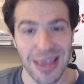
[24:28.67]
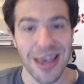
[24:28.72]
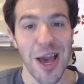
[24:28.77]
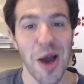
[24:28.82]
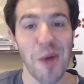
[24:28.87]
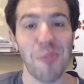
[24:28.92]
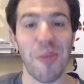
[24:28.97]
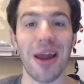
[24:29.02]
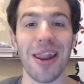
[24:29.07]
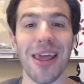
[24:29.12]

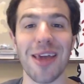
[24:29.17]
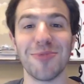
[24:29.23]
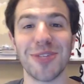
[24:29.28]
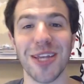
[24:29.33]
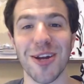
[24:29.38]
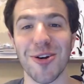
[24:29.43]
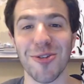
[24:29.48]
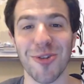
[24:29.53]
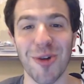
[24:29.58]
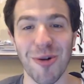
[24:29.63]
My name is
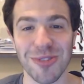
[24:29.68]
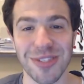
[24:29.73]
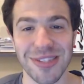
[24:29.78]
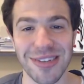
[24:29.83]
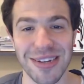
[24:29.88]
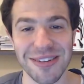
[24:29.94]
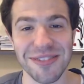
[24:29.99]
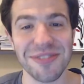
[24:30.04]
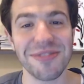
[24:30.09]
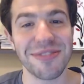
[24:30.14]
Aaron
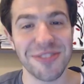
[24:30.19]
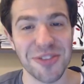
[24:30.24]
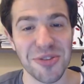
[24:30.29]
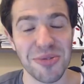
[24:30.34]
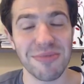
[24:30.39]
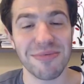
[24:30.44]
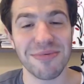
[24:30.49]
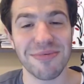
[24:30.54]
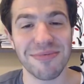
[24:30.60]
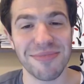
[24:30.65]
Goldston.
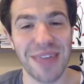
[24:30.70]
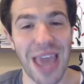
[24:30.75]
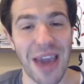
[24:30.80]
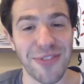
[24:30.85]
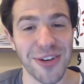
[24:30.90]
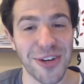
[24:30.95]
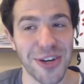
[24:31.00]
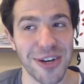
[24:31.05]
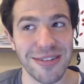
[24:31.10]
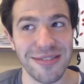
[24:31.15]
Have a
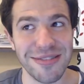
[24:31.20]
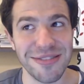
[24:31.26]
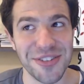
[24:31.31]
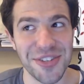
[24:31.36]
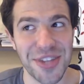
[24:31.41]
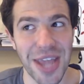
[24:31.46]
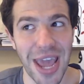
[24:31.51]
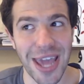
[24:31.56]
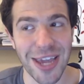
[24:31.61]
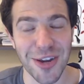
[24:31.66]
good
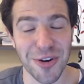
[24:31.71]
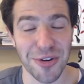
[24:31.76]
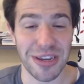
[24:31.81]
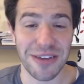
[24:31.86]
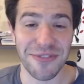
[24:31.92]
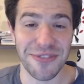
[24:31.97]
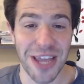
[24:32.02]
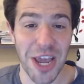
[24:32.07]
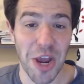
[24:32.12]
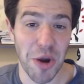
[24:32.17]
day or
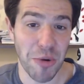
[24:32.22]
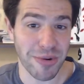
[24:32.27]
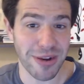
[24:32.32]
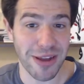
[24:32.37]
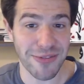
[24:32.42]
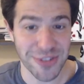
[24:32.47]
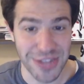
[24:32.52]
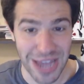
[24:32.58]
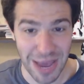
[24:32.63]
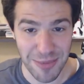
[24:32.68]
evening or
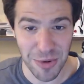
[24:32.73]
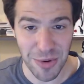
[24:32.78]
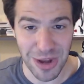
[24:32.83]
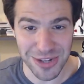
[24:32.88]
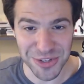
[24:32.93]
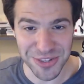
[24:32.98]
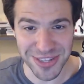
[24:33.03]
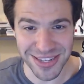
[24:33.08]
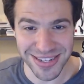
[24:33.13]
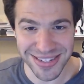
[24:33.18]
whatever time you're
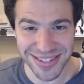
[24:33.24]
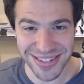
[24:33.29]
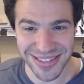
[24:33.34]
watching this.